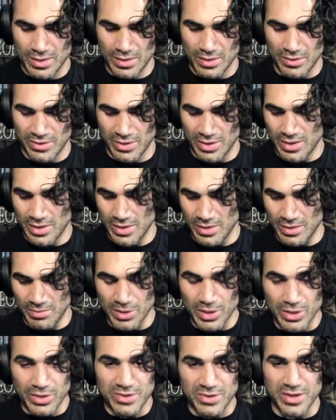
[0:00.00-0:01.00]
You see it in the
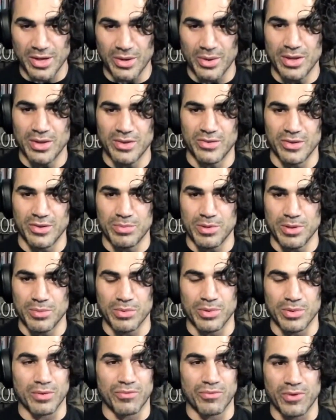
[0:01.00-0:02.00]
military. You see
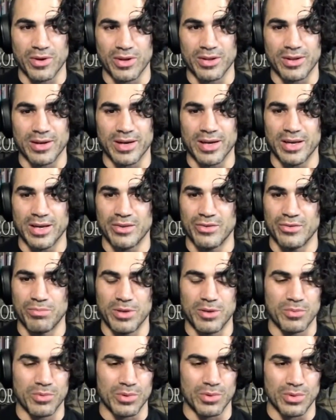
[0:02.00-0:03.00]
people on the front lines,
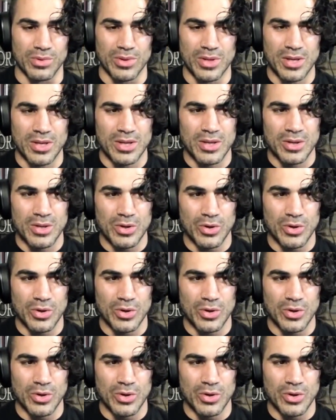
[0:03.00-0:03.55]
people who